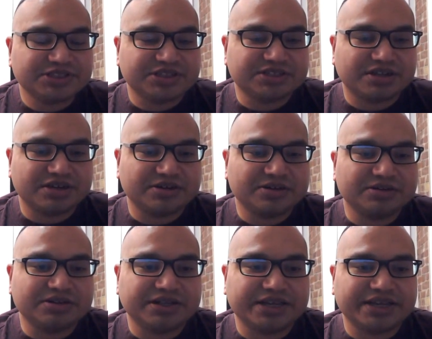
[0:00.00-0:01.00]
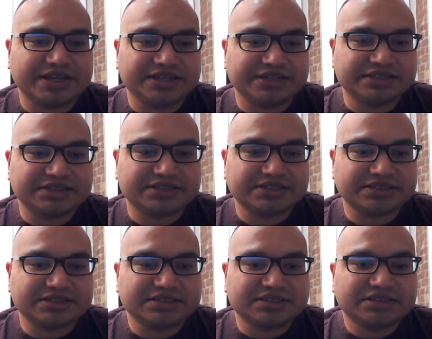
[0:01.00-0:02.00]
in a tunnel and
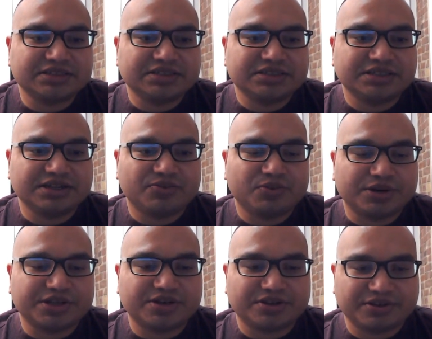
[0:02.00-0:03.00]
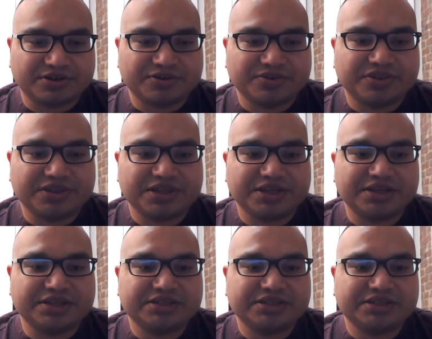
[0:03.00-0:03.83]
working on their own thing.